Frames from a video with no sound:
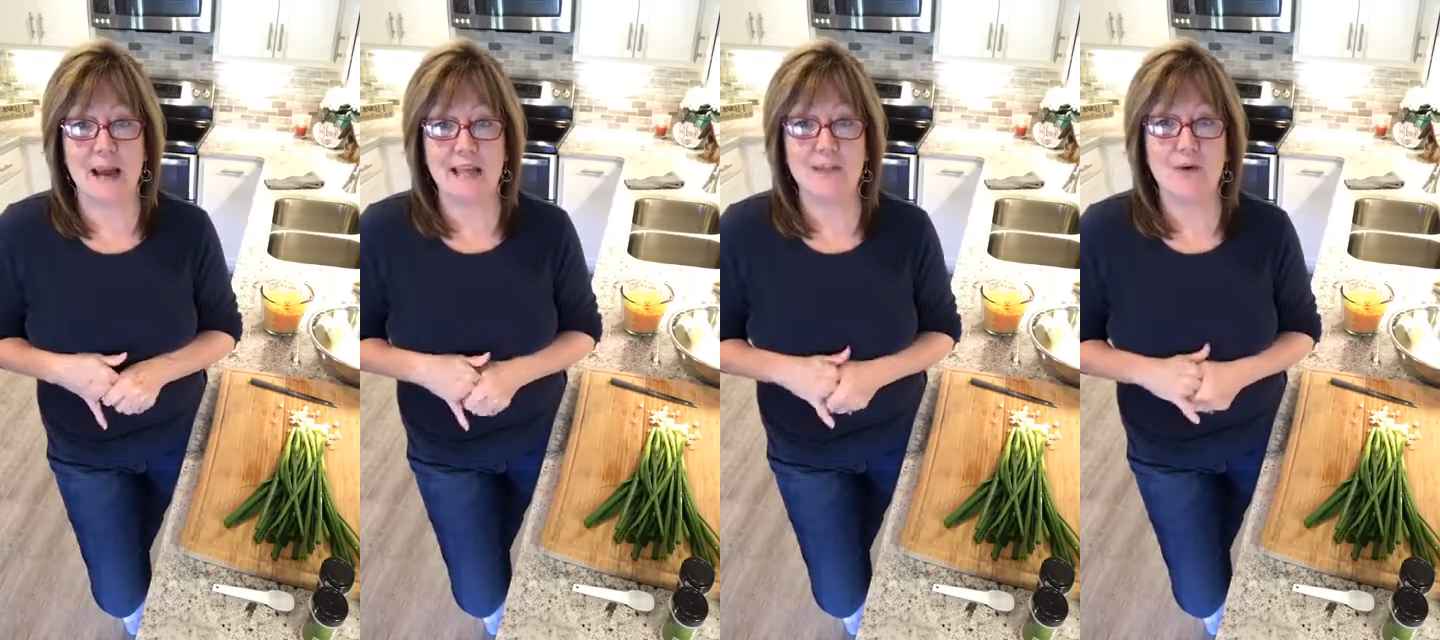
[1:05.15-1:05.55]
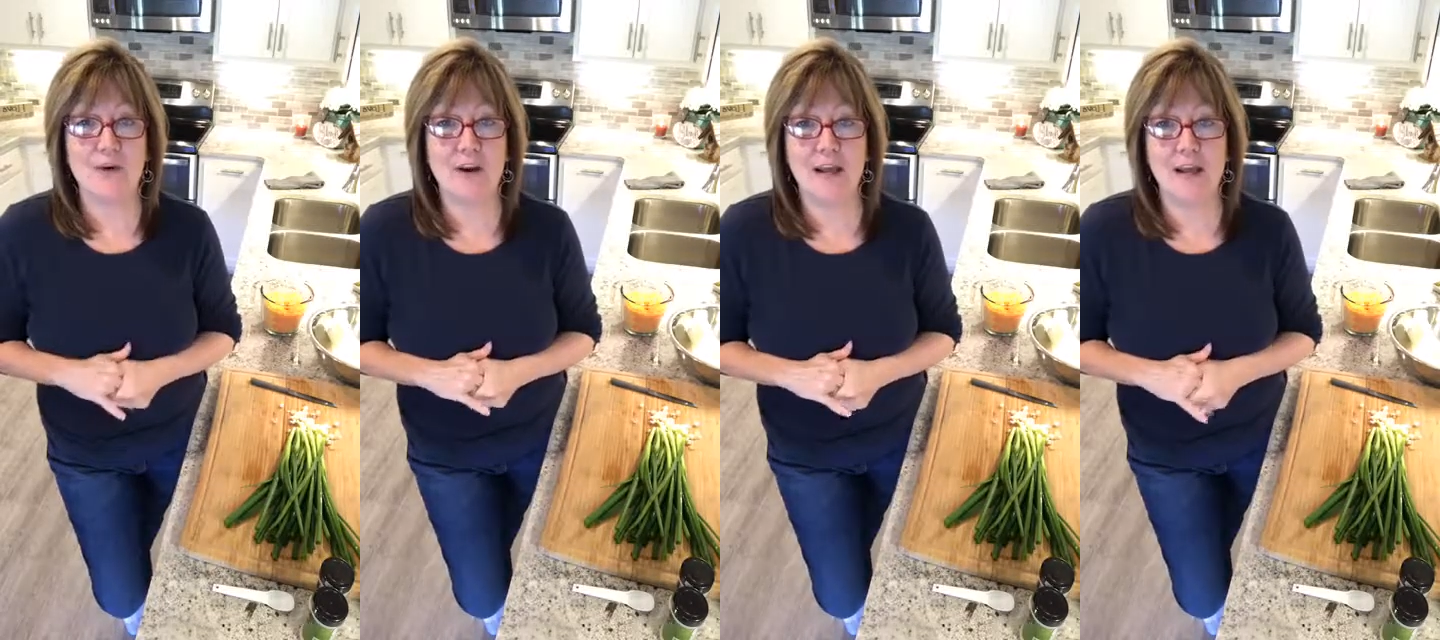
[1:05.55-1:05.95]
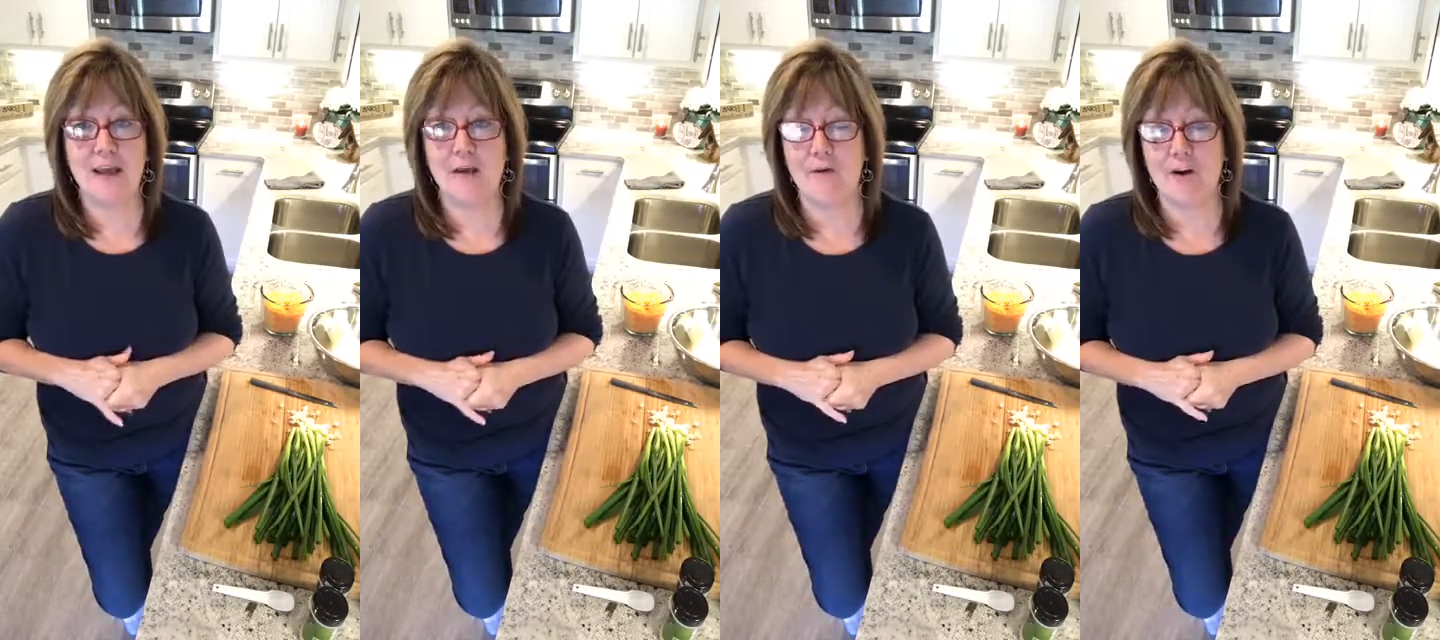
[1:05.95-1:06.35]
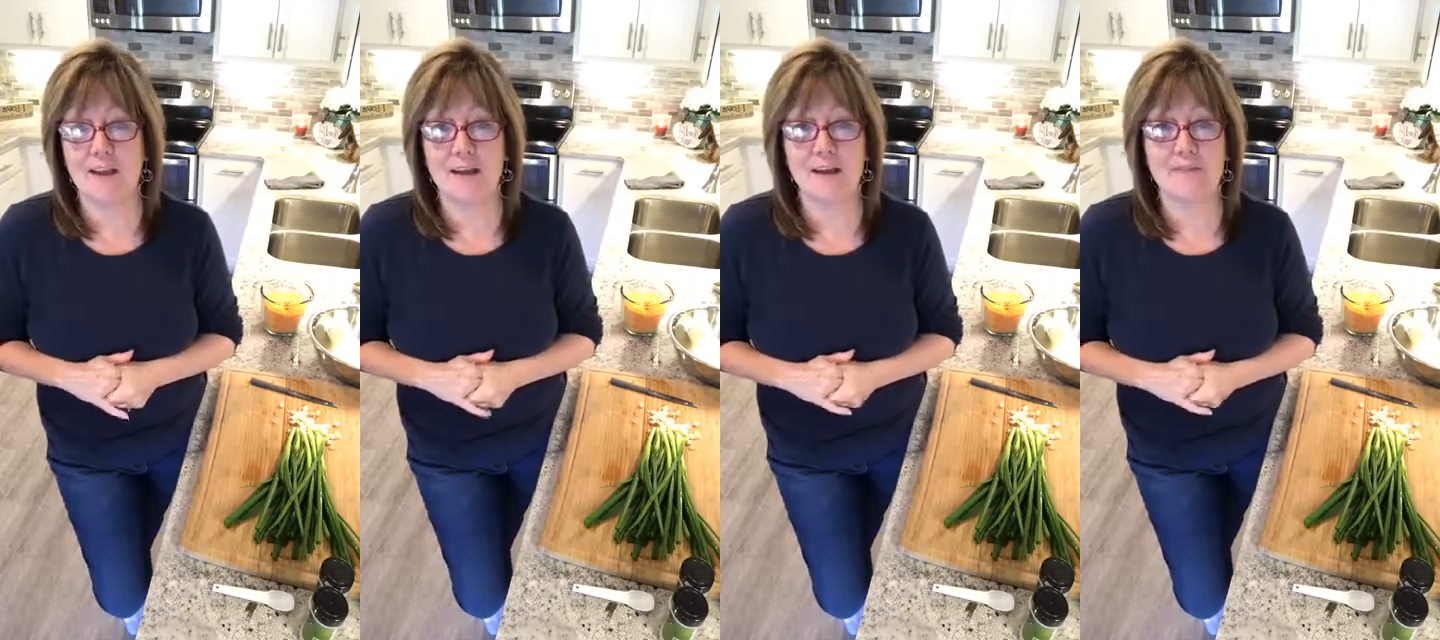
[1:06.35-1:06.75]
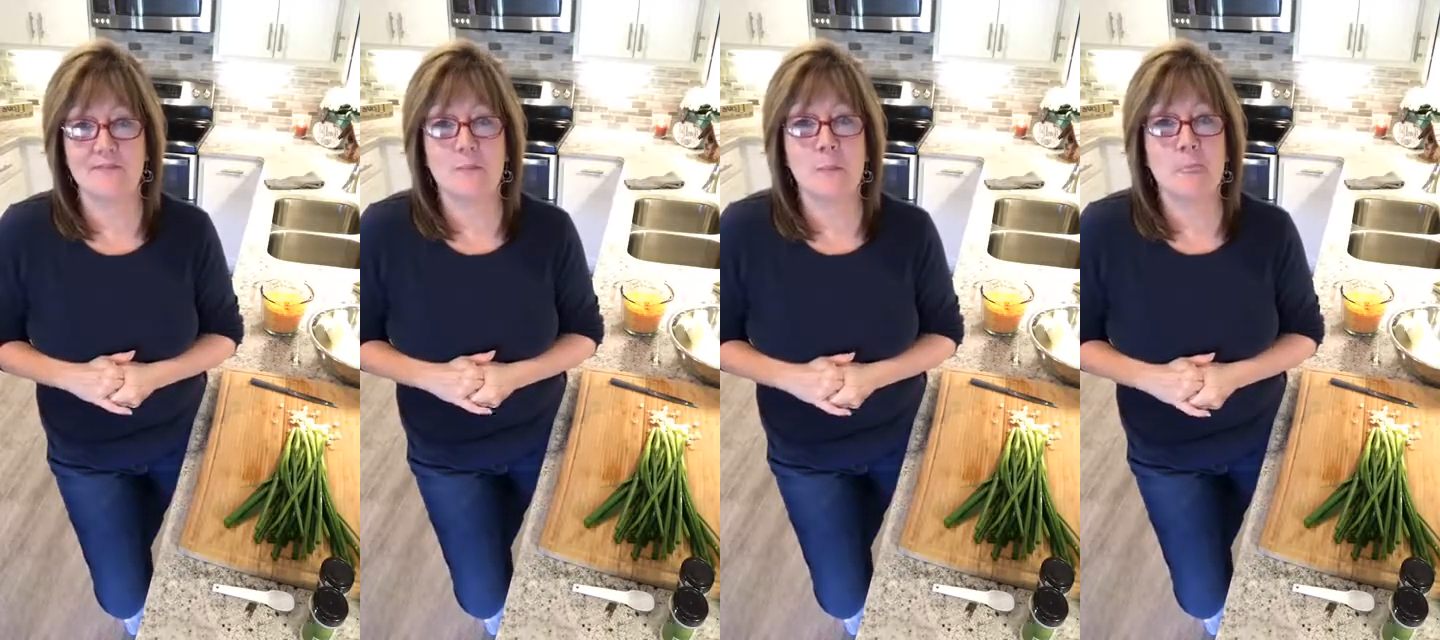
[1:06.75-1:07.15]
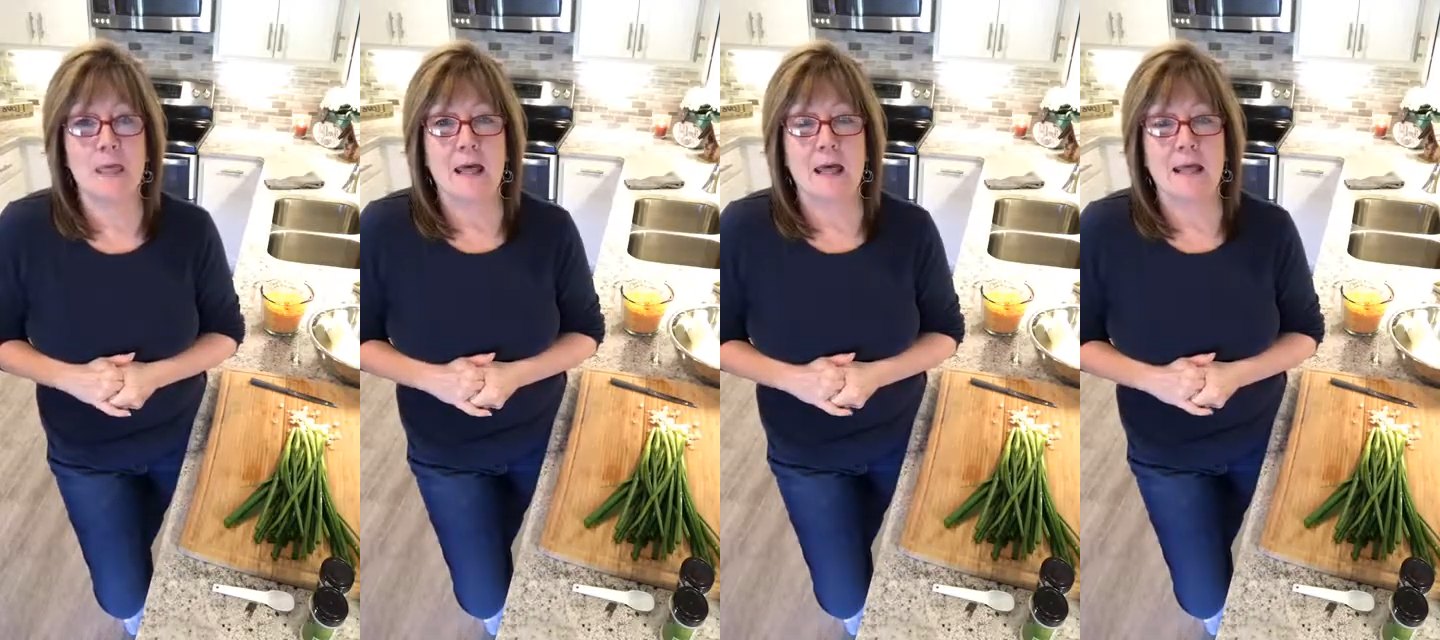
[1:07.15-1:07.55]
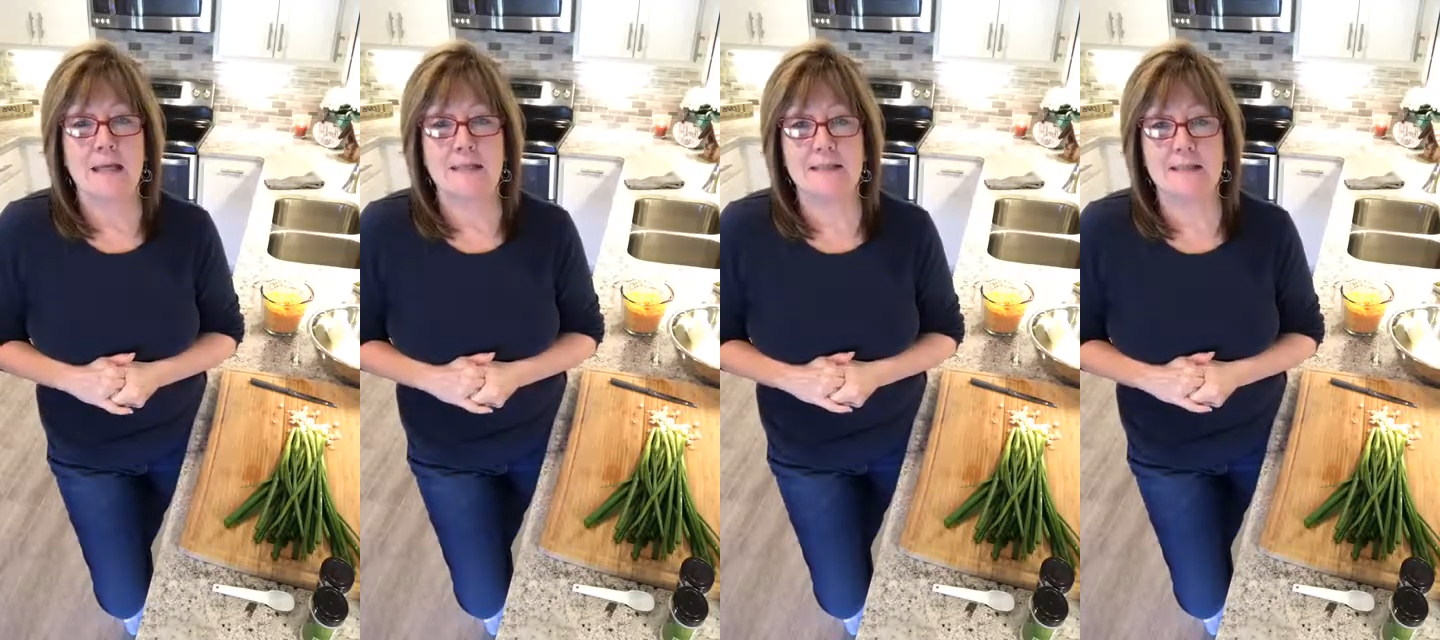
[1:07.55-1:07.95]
Hey, Lori, how are you? And